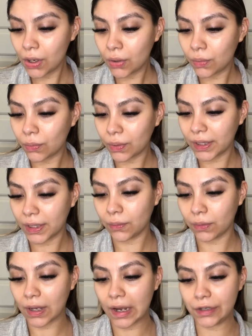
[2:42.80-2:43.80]
1, it
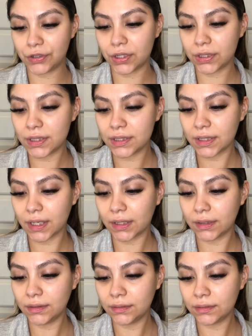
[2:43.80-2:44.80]
will hydrate the
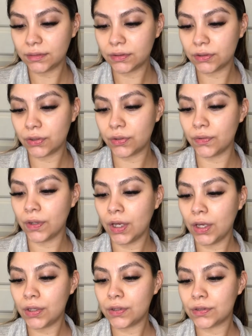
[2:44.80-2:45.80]
skin, 2,
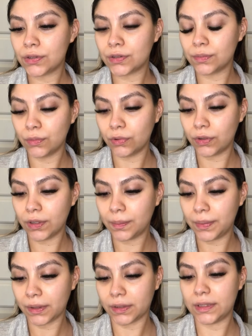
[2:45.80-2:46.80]
smooth the
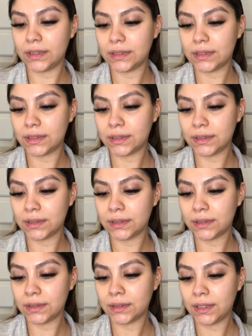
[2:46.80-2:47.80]
appearance,
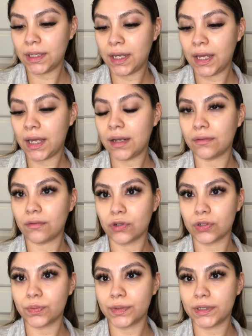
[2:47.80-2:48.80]
and of
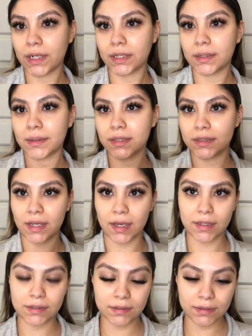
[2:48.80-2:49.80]
course protect it because it
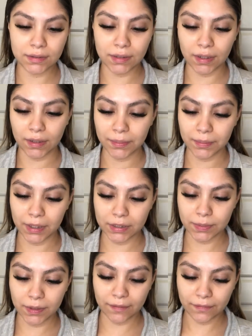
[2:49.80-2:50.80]
has
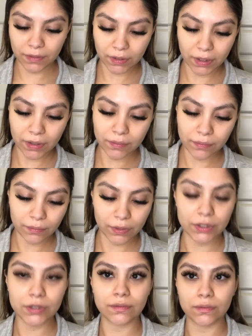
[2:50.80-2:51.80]
SPF 30,
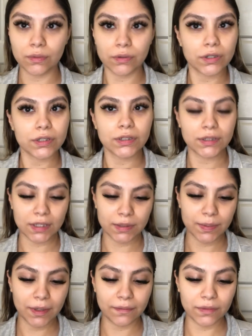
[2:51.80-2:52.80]
which of course
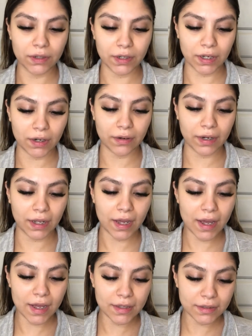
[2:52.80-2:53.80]
SPF 30 it already
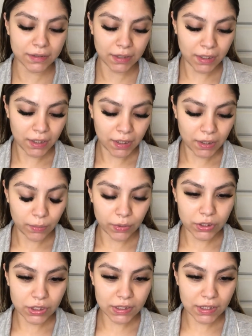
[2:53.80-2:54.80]
has,
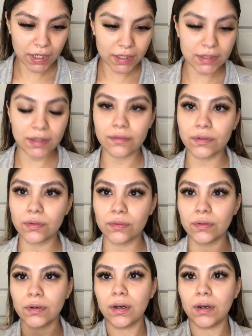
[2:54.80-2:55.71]
which is nice. If you